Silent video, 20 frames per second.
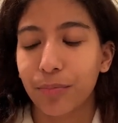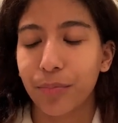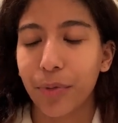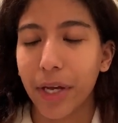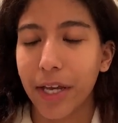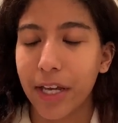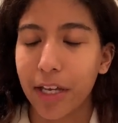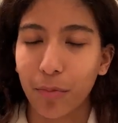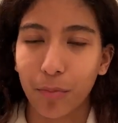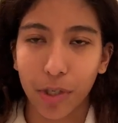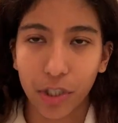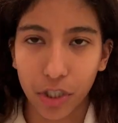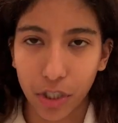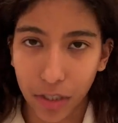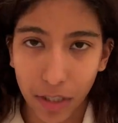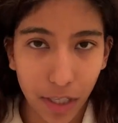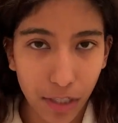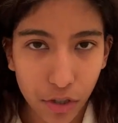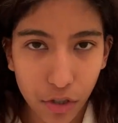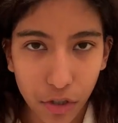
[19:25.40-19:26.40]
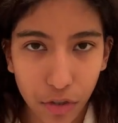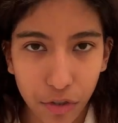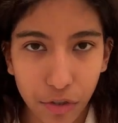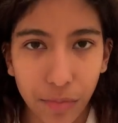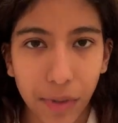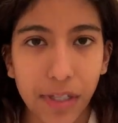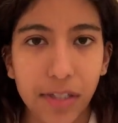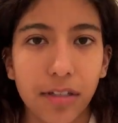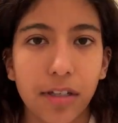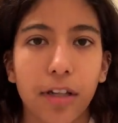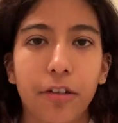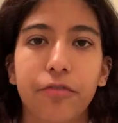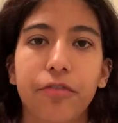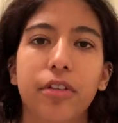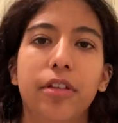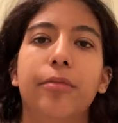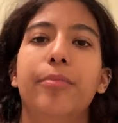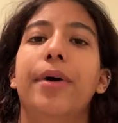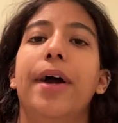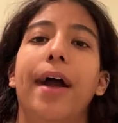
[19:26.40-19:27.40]
paying much attention to myself in
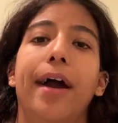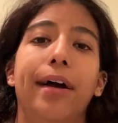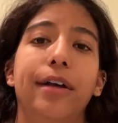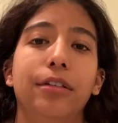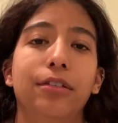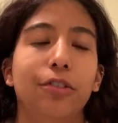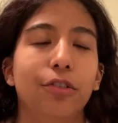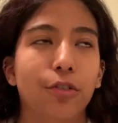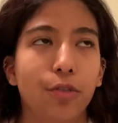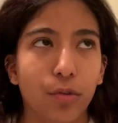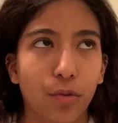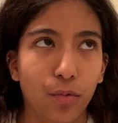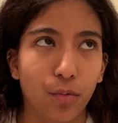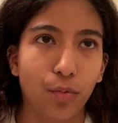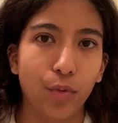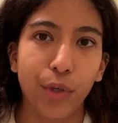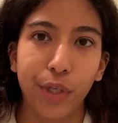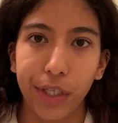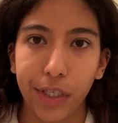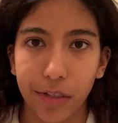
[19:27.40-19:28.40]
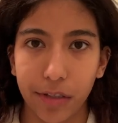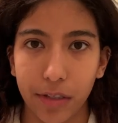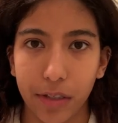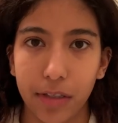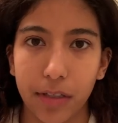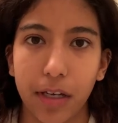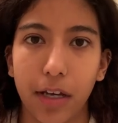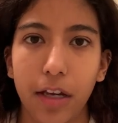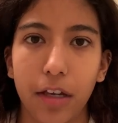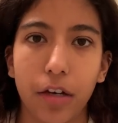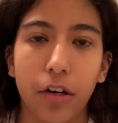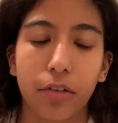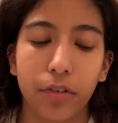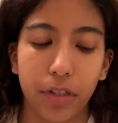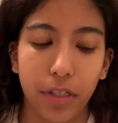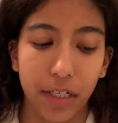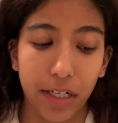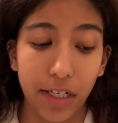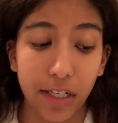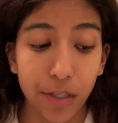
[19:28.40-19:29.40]
the past two weeks, as I
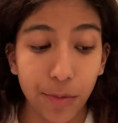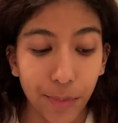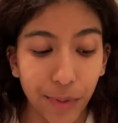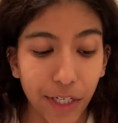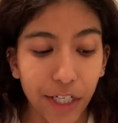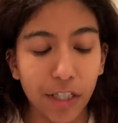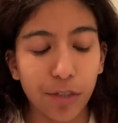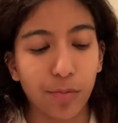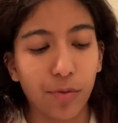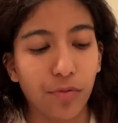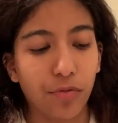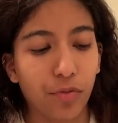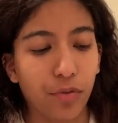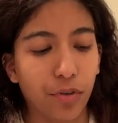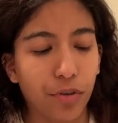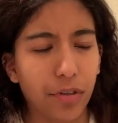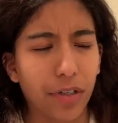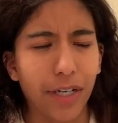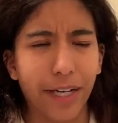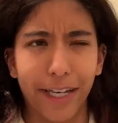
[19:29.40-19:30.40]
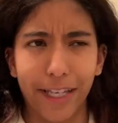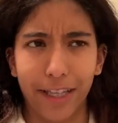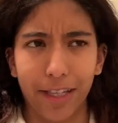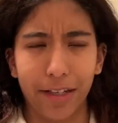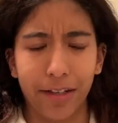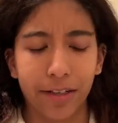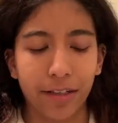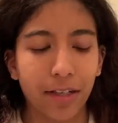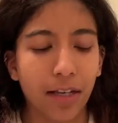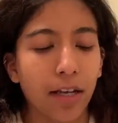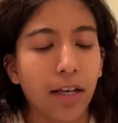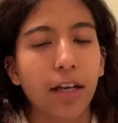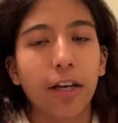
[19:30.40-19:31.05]
already explained before, I think.